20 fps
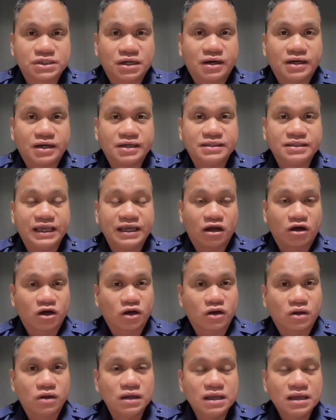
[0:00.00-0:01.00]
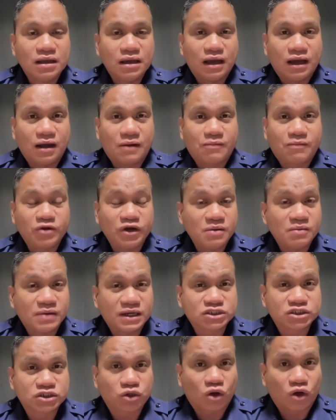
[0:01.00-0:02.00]
Guard. They mm-hmm. are uh, pretty
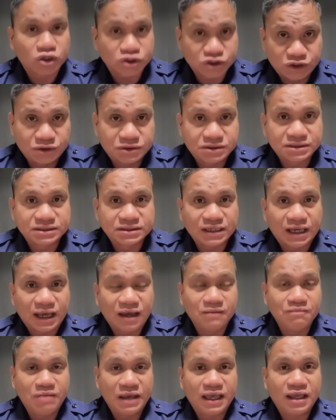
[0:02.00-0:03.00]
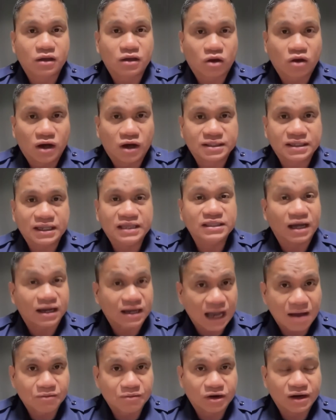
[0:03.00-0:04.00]
much cautious in mm. being caught in the
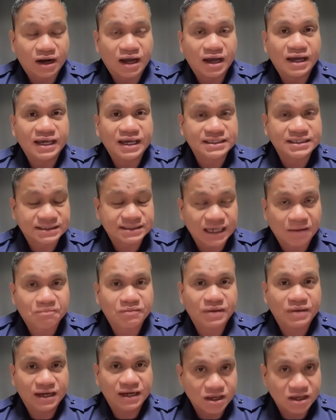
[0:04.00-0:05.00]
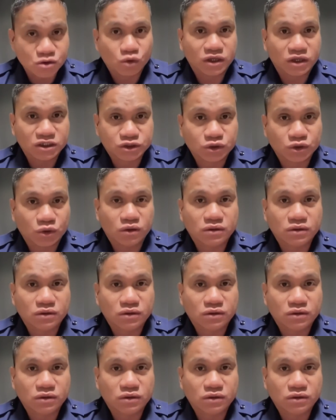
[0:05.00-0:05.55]
camera, except in Ayungin Shoal.